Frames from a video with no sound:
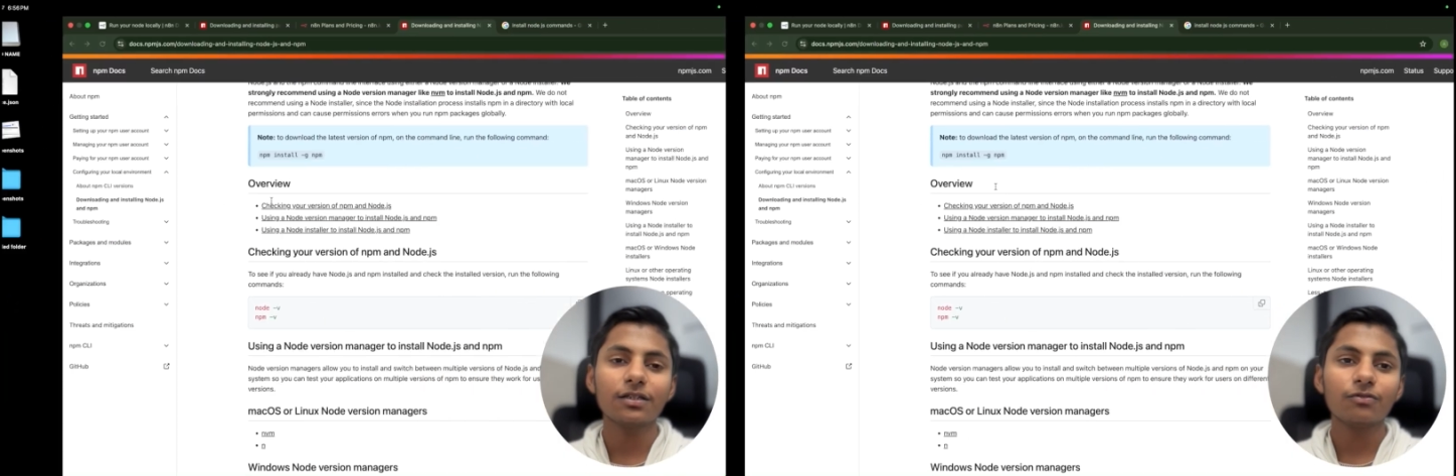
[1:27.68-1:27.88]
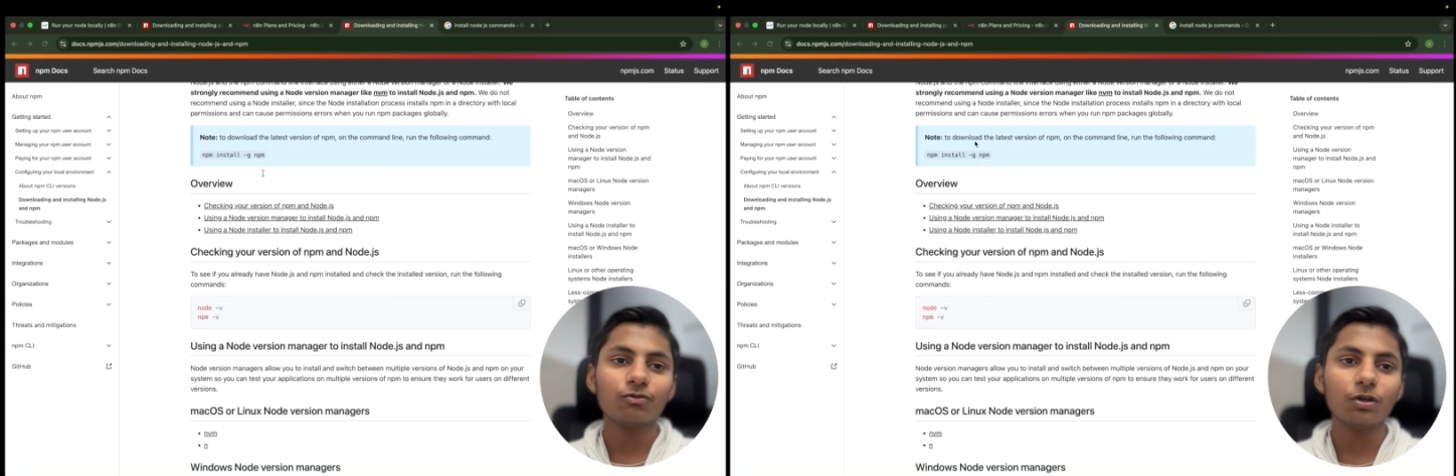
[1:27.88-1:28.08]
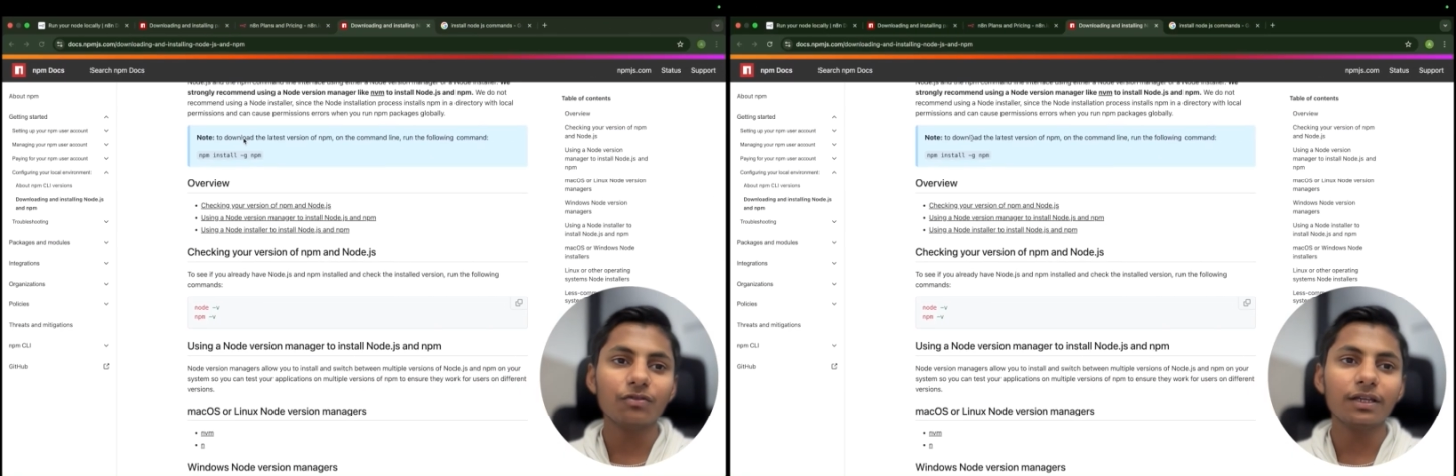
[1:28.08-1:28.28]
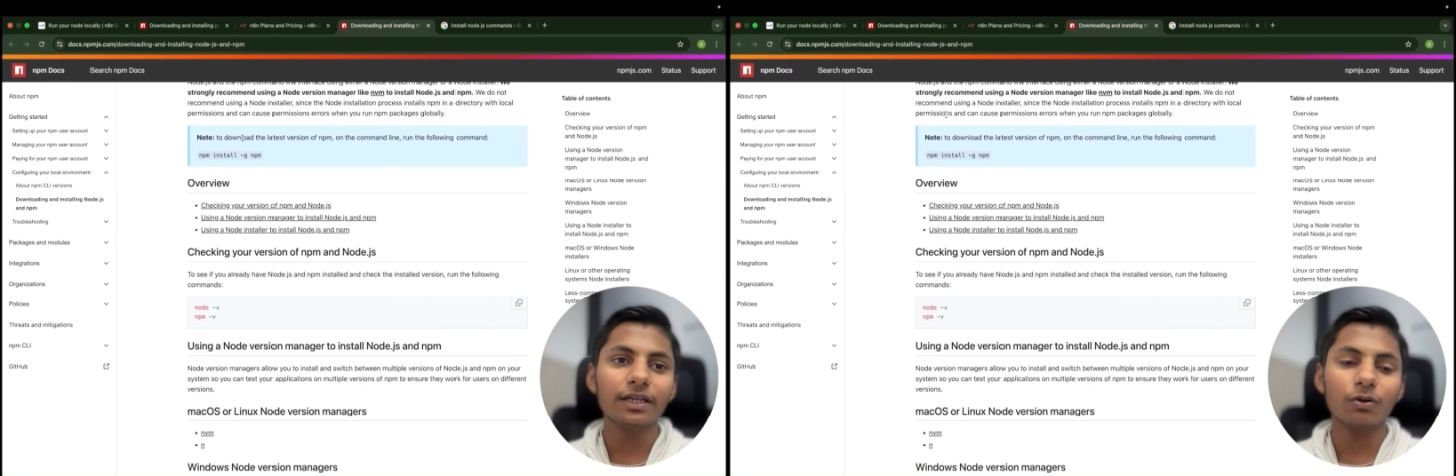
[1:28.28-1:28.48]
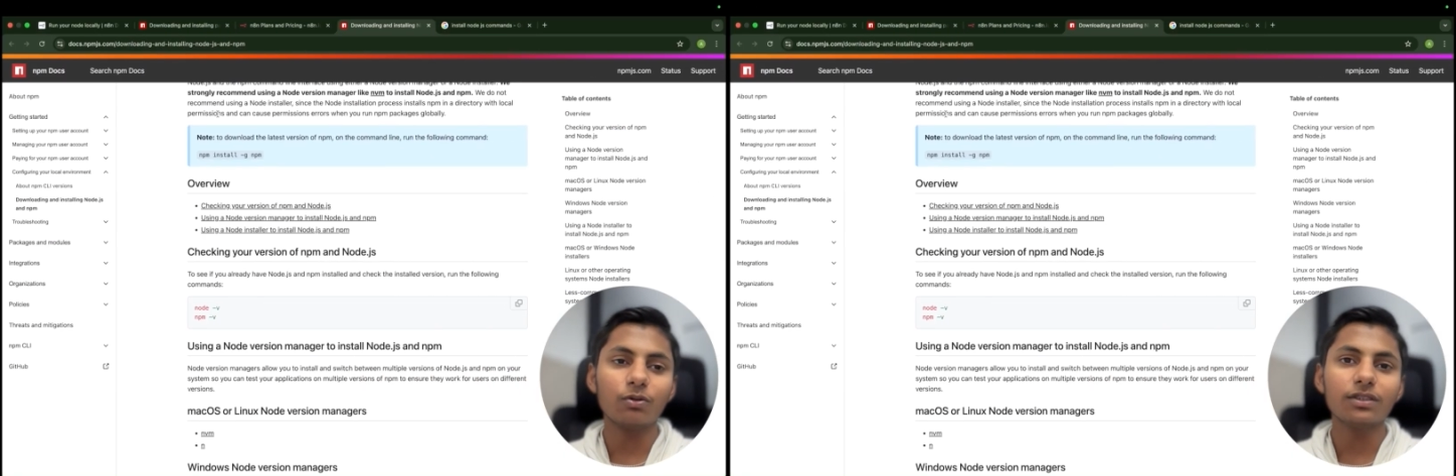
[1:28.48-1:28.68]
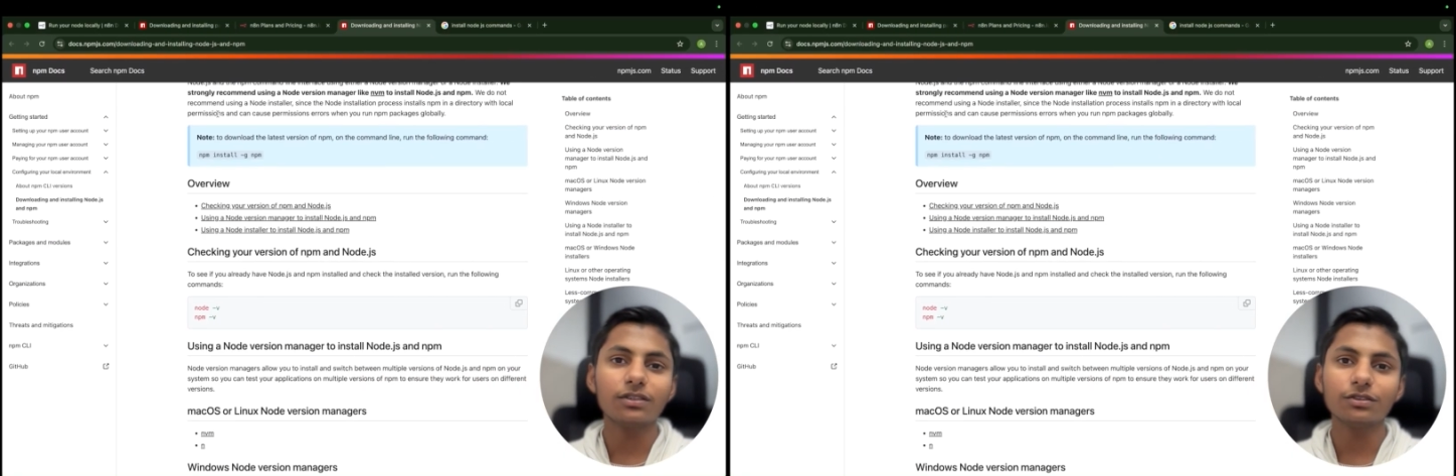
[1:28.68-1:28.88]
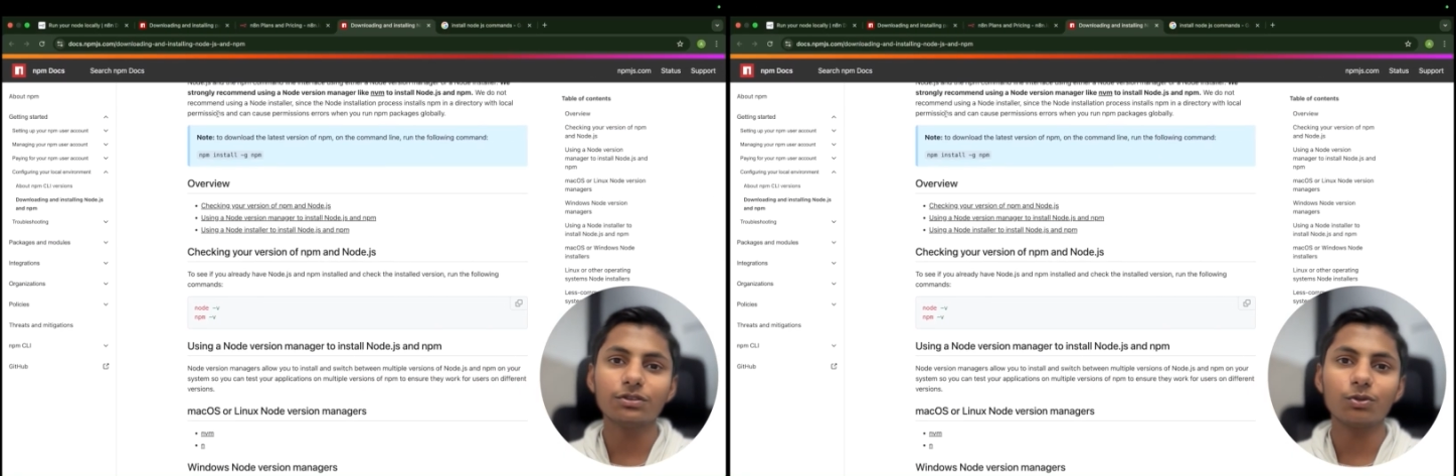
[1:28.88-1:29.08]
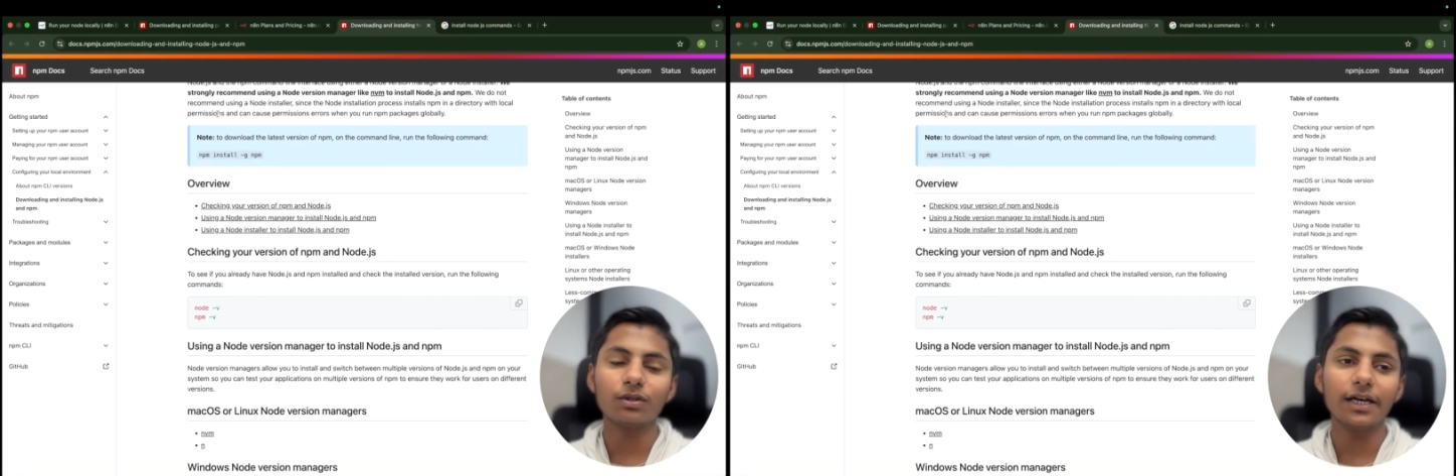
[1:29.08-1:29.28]
we will now
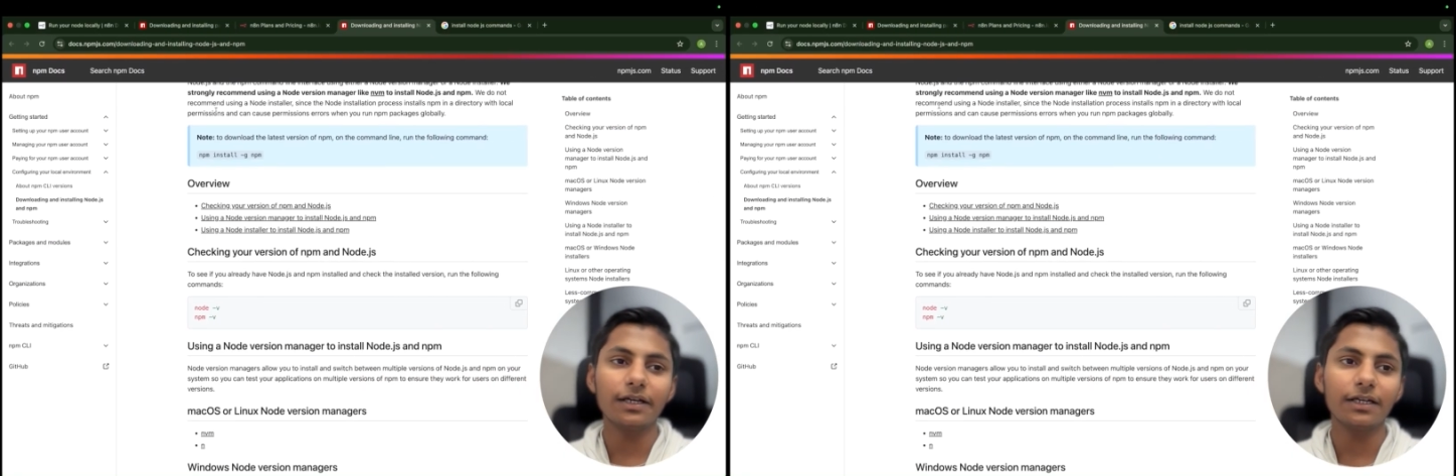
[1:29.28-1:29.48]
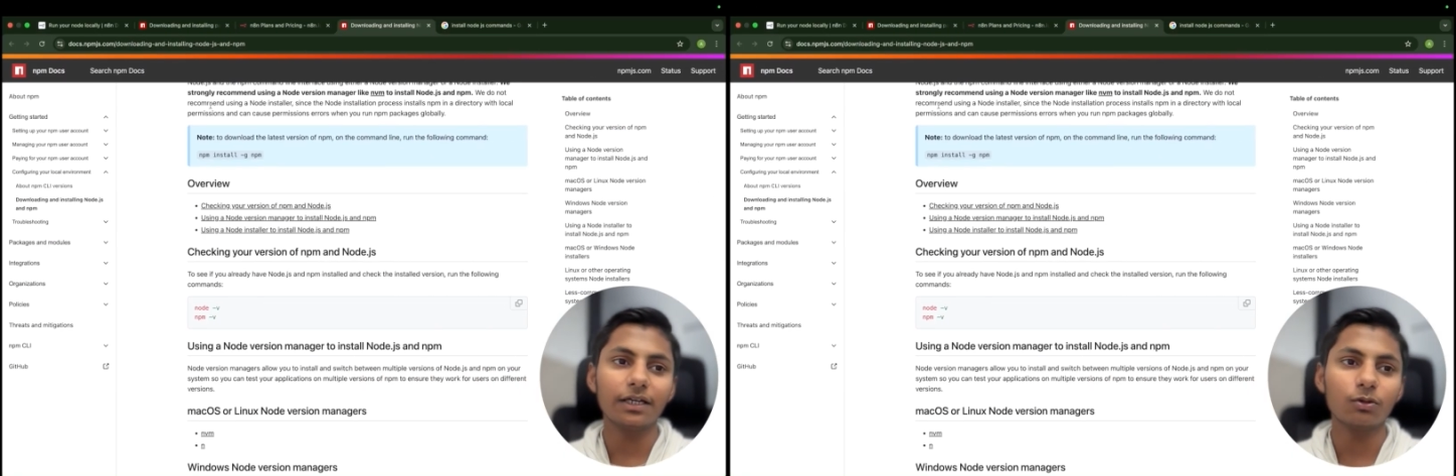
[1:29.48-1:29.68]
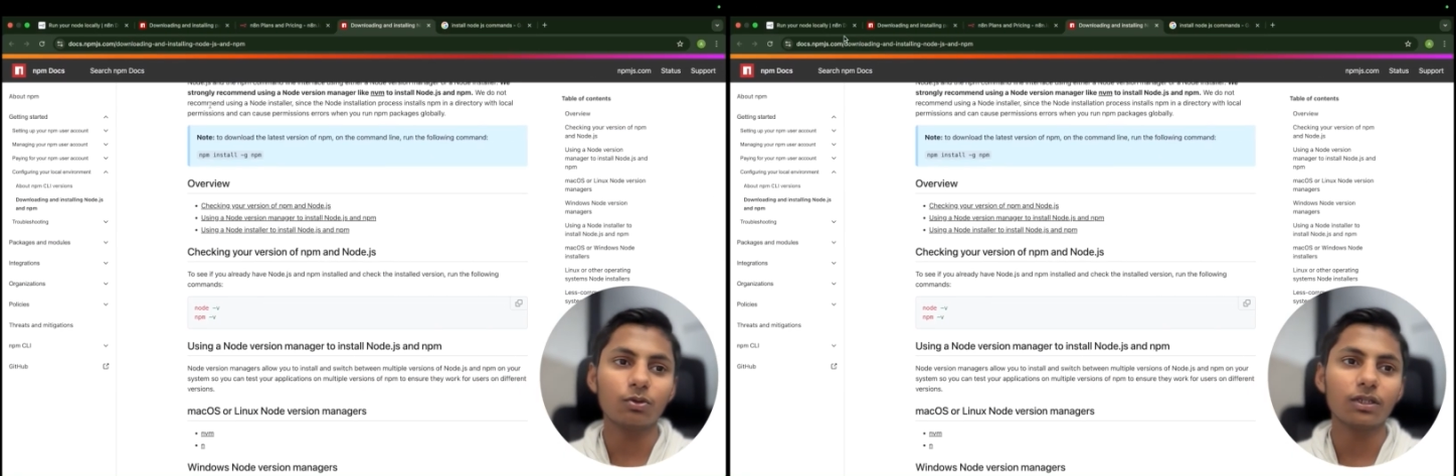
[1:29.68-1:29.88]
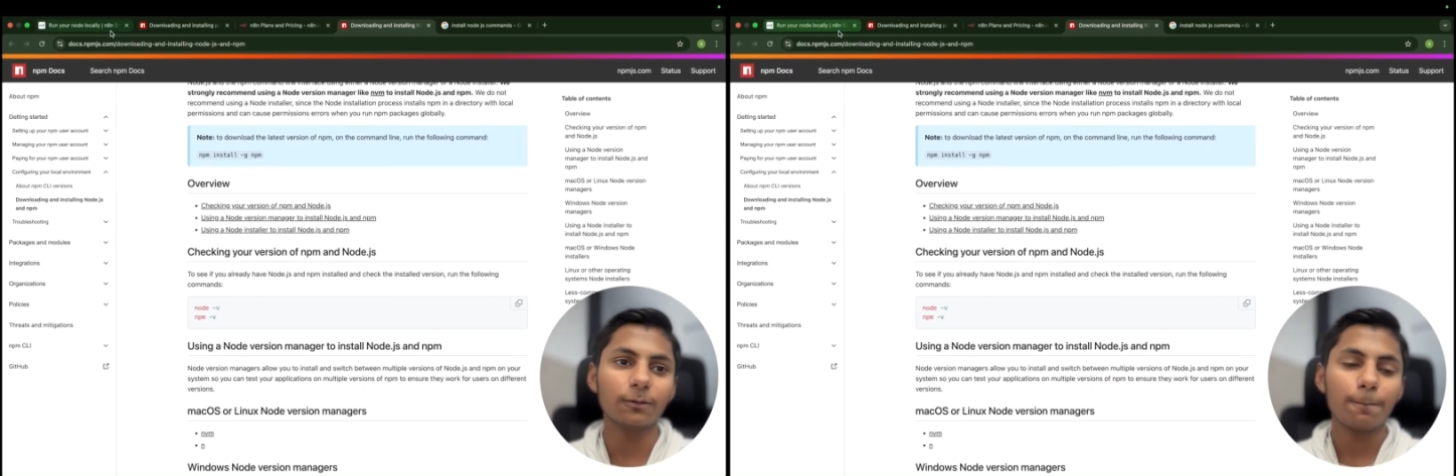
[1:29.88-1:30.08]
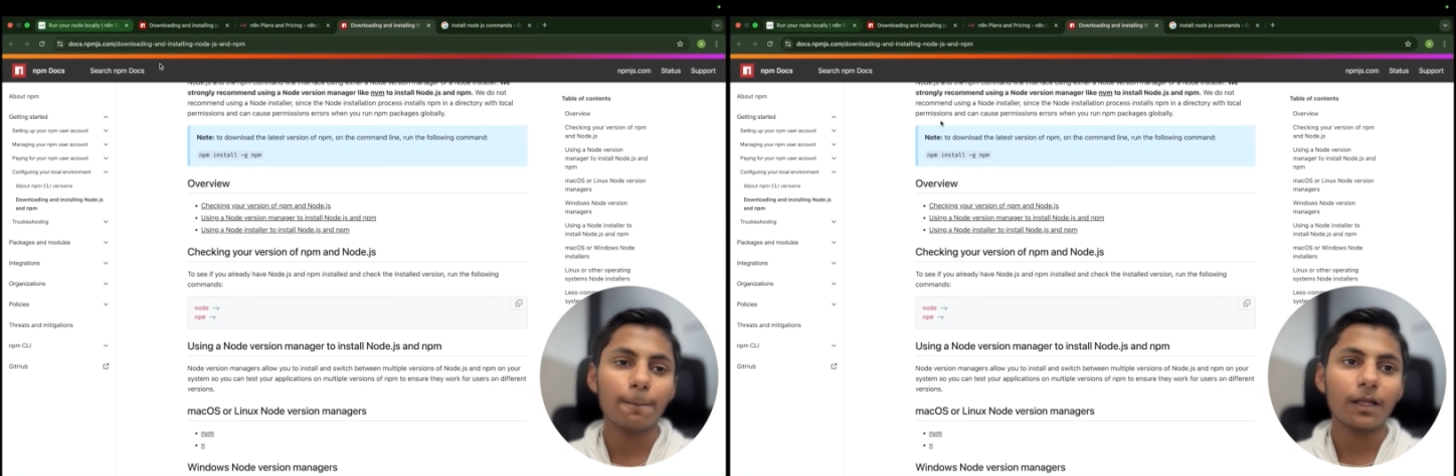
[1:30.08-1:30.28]
install n8n locally.